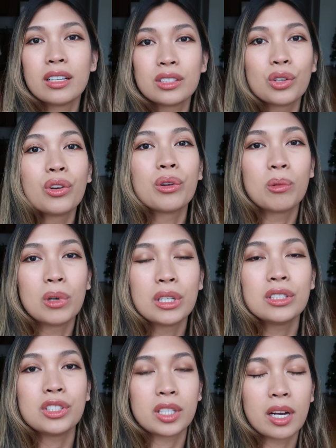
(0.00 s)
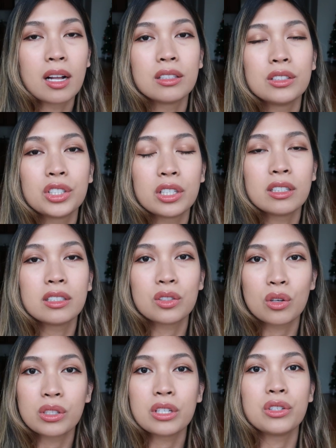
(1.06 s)
So it was challenging
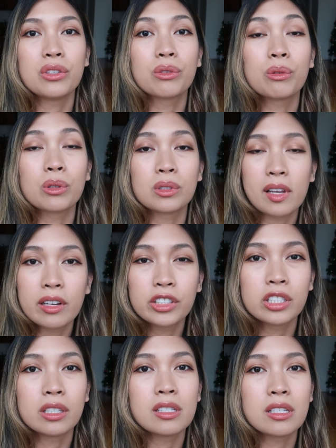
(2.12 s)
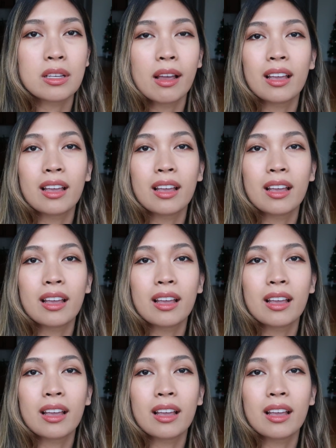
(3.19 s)
starting new rotations